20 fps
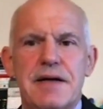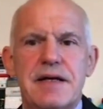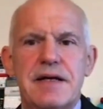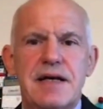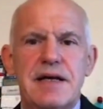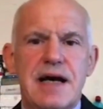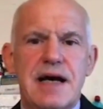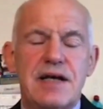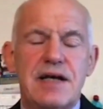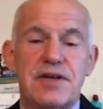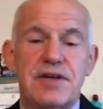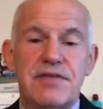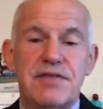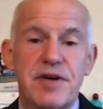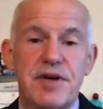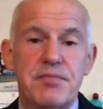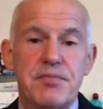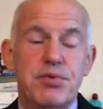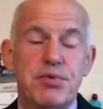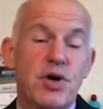He has a
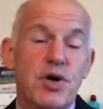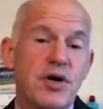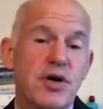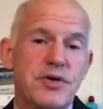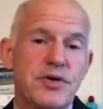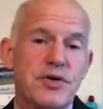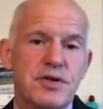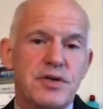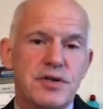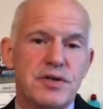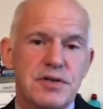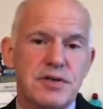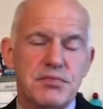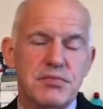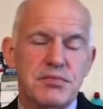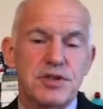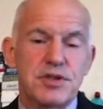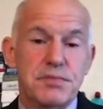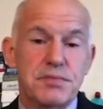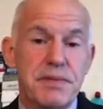very broader
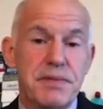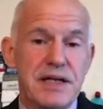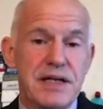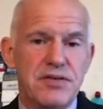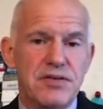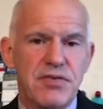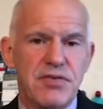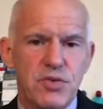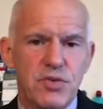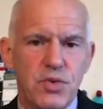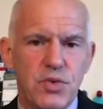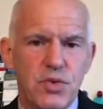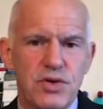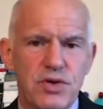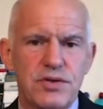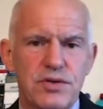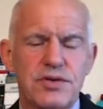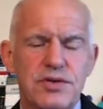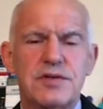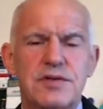perspective of the
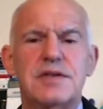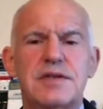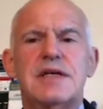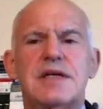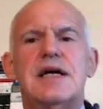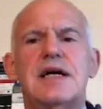world.